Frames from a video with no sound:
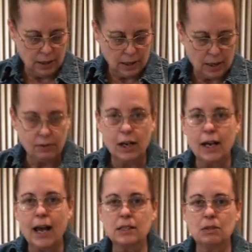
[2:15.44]
I've got
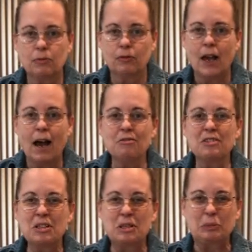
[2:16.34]
a half
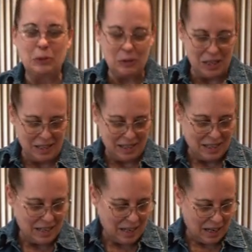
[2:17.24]
teaspoon
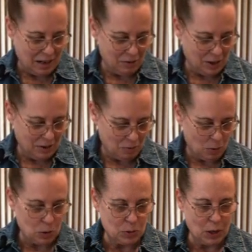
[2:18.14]
of
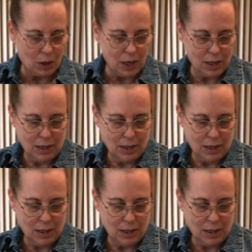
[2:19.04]
rosemary